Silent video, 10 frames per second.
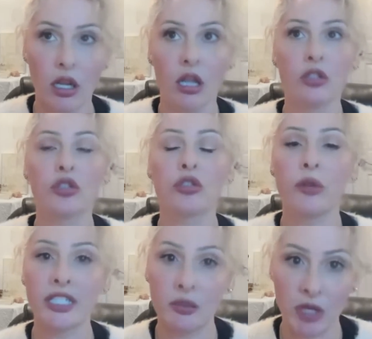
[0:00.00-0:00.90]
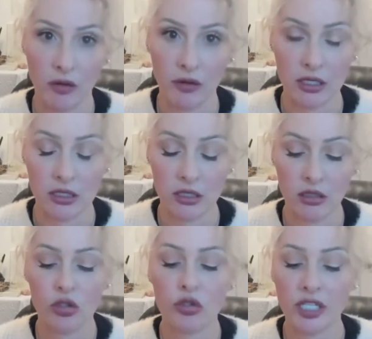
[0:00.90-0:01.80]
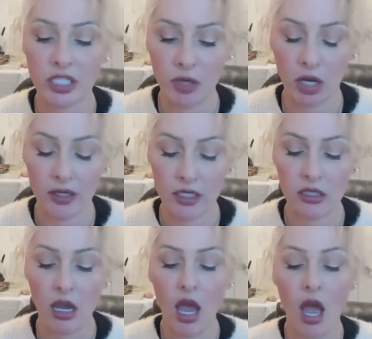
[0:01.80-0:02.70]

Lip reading: Trust me on this. Trust me on this.